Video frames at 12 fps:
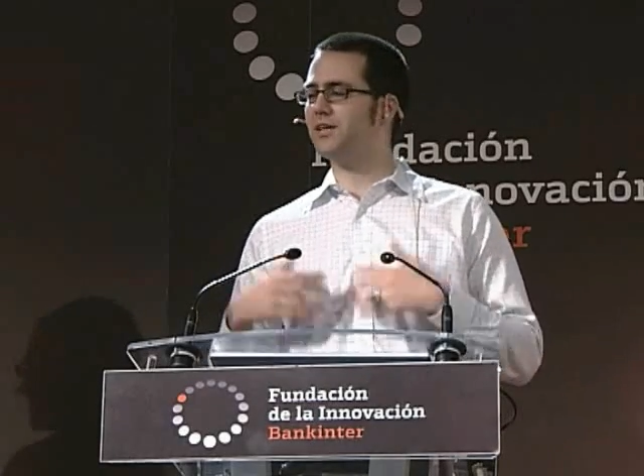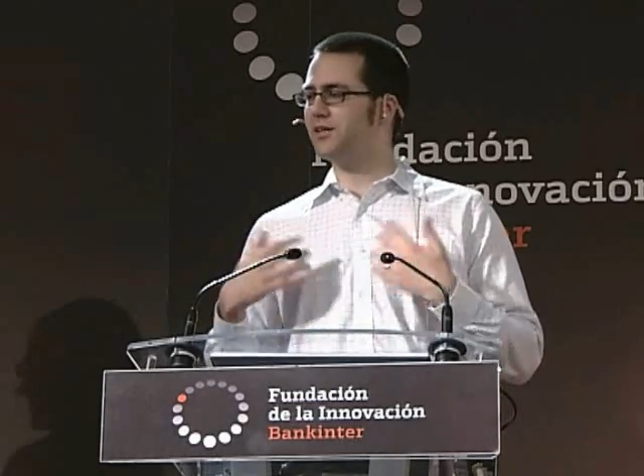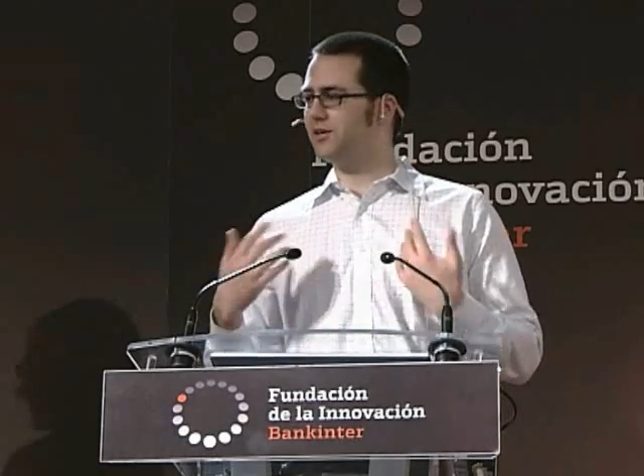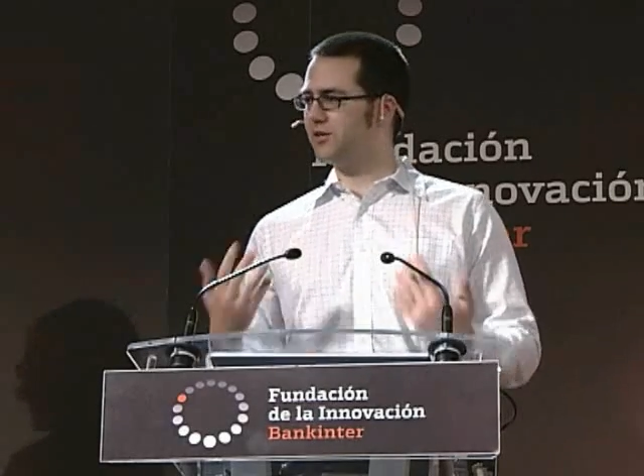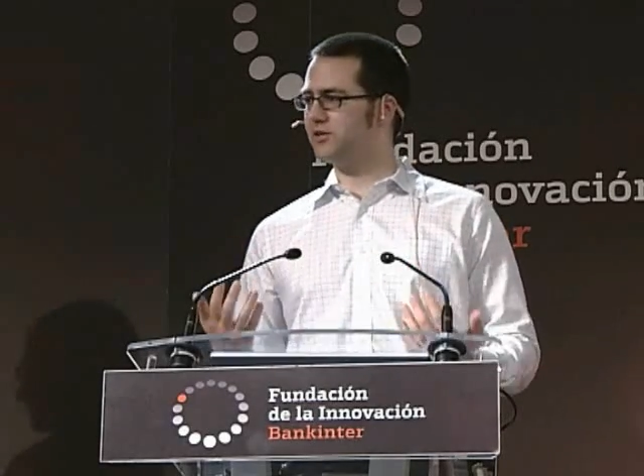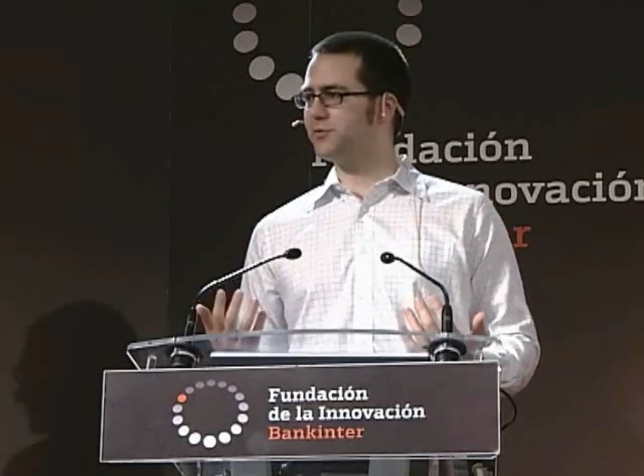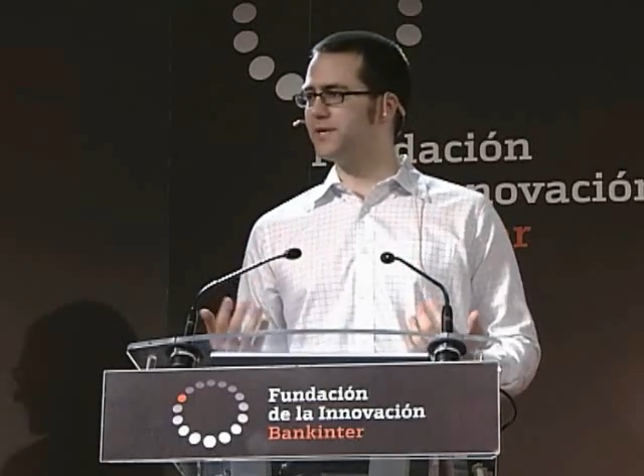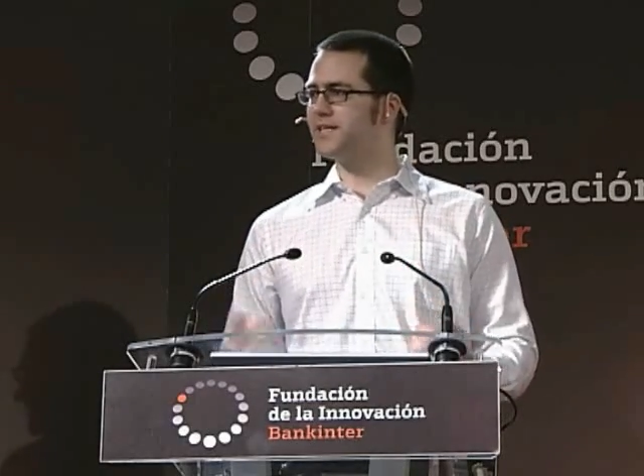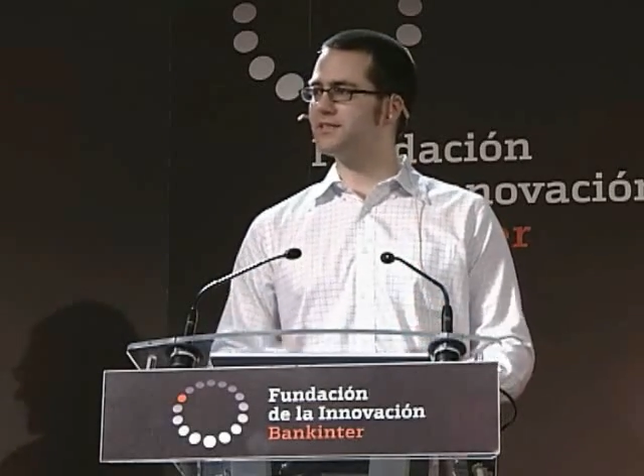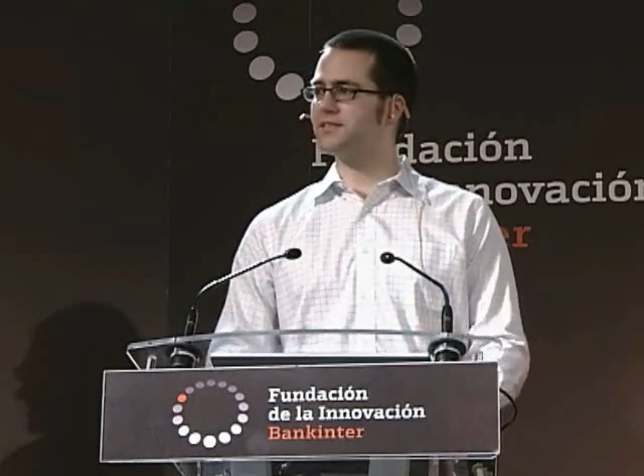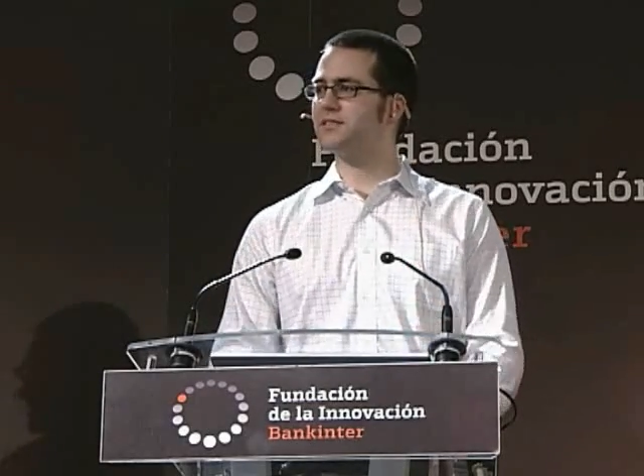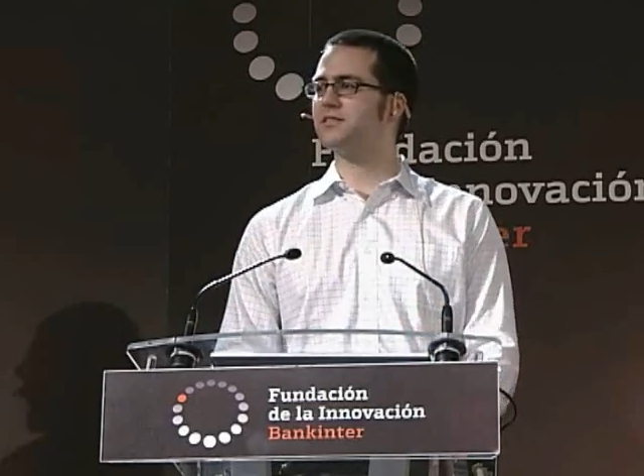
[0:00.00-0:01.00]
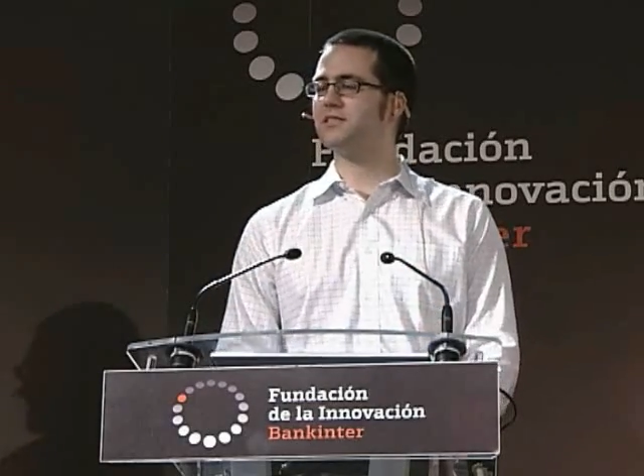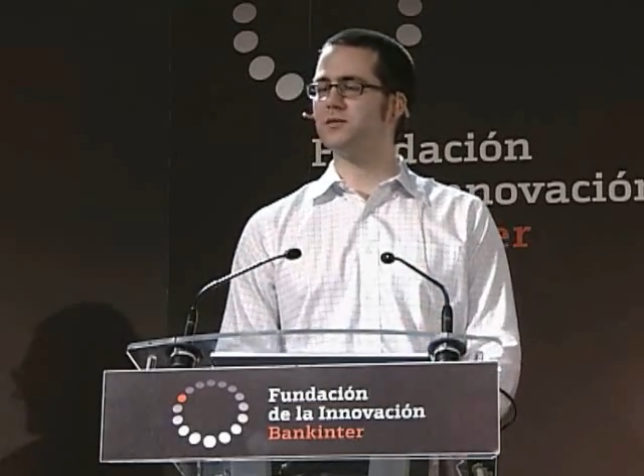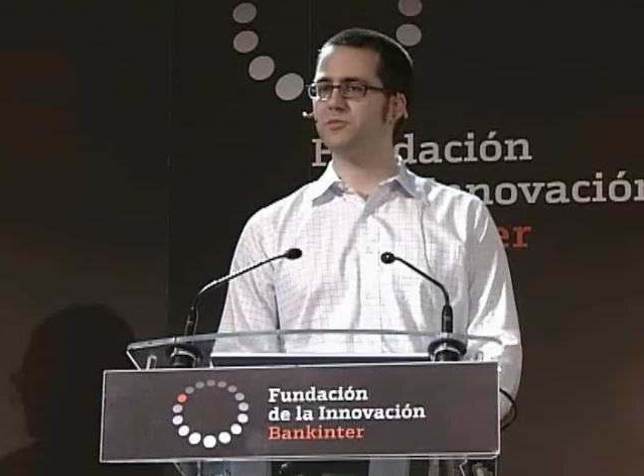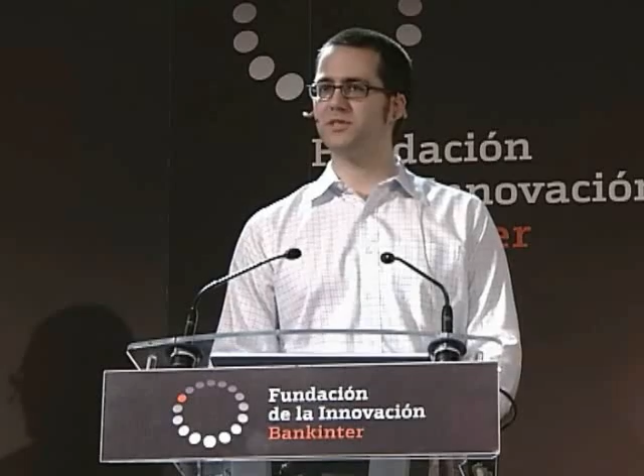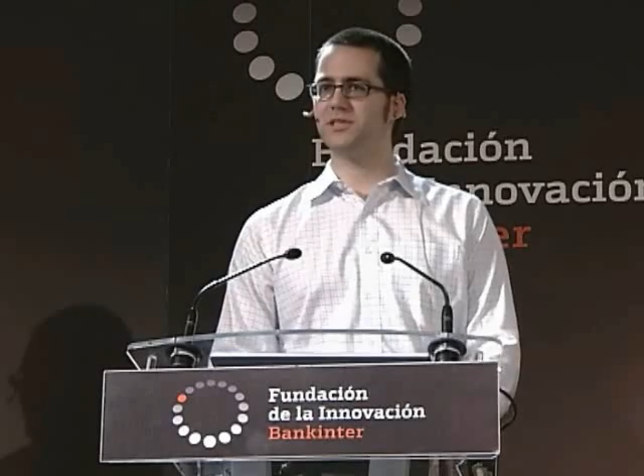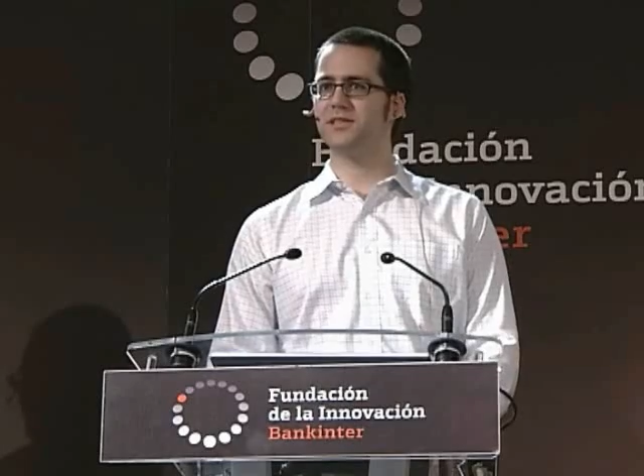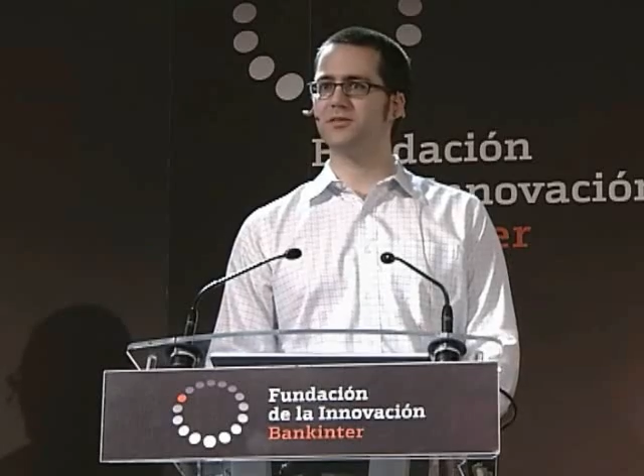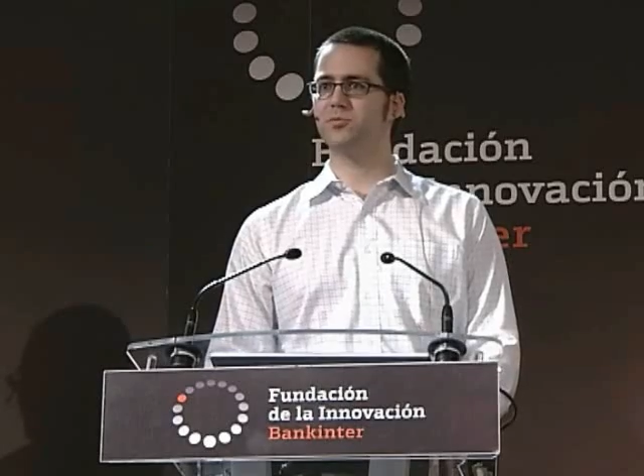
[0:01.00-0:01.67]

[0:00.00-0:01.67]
on the face seem to